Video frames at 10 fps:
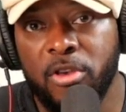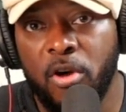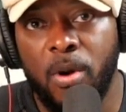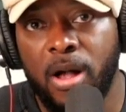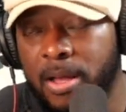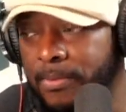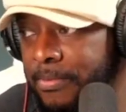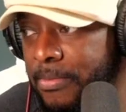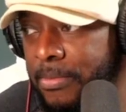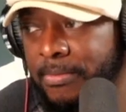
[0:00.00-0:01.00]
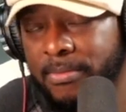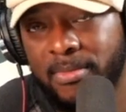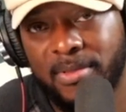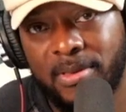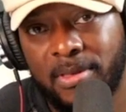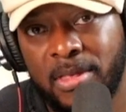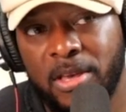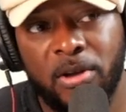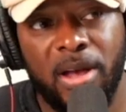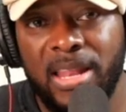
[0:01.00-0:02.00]
But you're welcome.
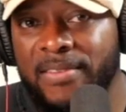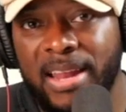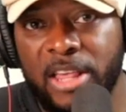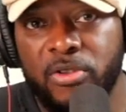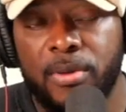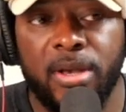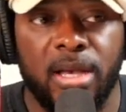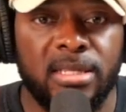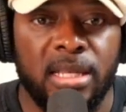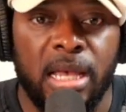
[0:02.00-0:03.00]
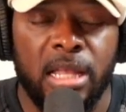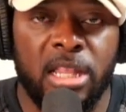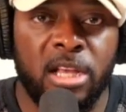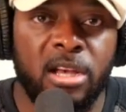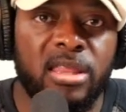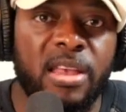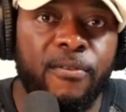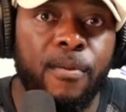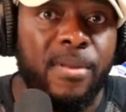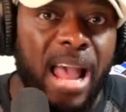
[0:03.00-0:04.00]
You can go and live in Nigeria, because the good
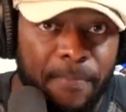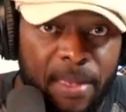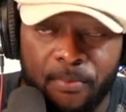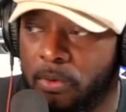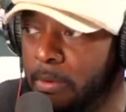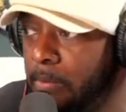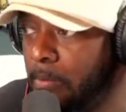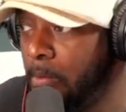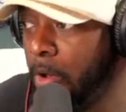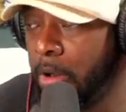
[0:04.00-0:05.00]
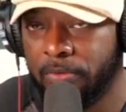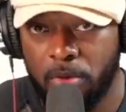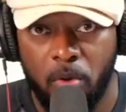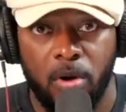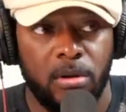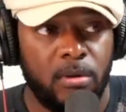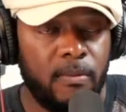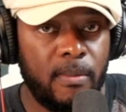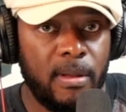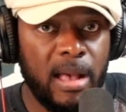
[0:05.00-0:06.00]
thing for black people all over the
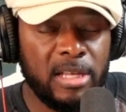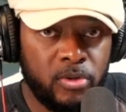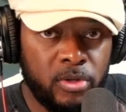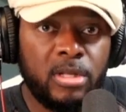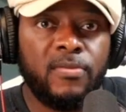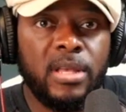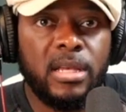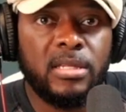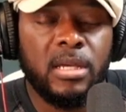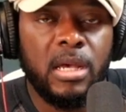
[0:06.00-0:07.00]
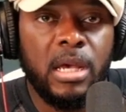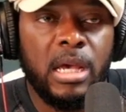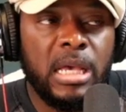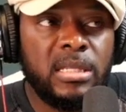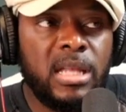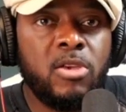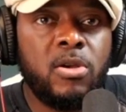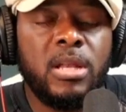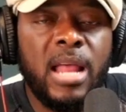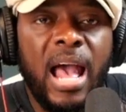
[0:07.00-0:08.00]
world as a result of this is
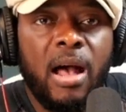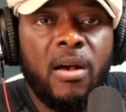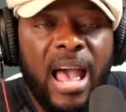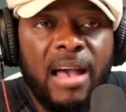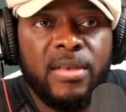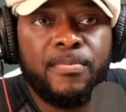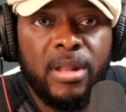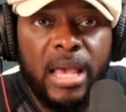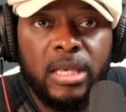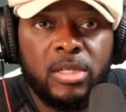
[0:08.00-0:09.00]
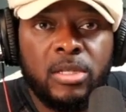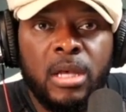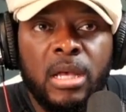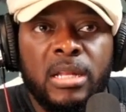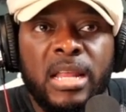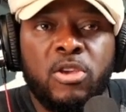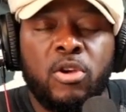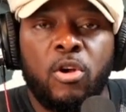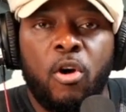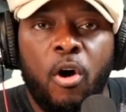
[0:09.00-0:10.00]
that you can now have a place that
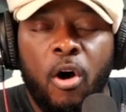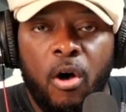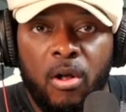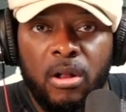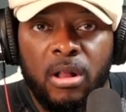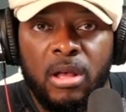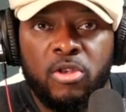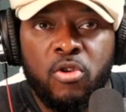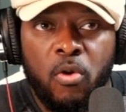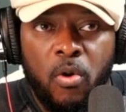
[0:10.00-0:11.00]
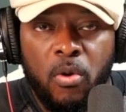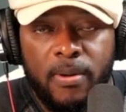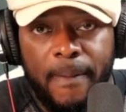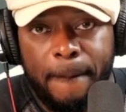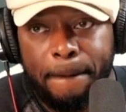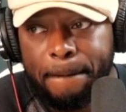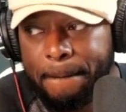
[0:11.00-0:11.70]
you can call your own.